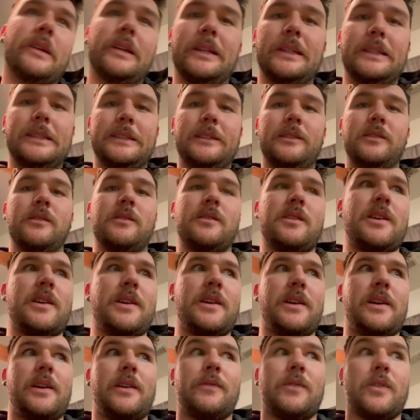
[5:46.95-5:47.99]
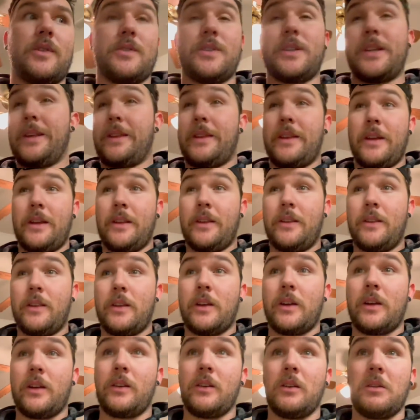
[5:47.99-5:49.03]
and if there's anything
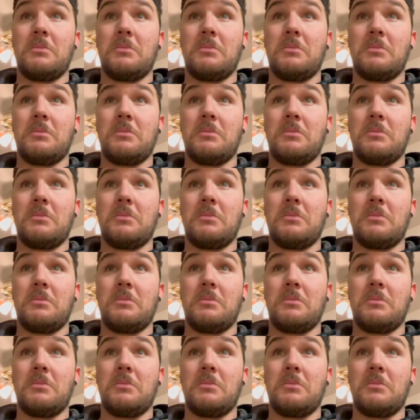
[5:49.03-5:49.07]
that